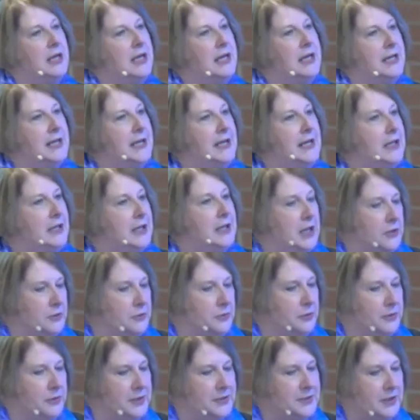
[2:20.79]
Healing
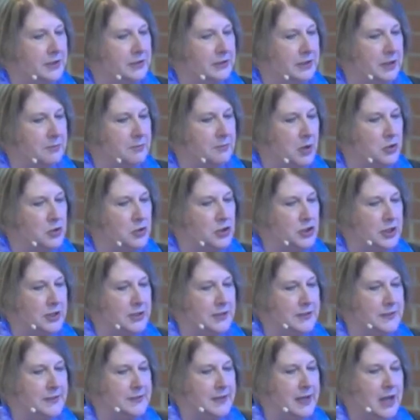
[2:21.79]
Through the Dark
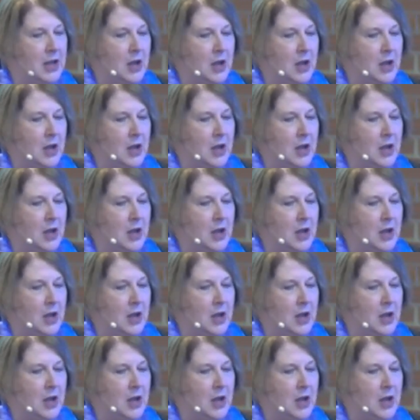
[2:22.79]
Emotions,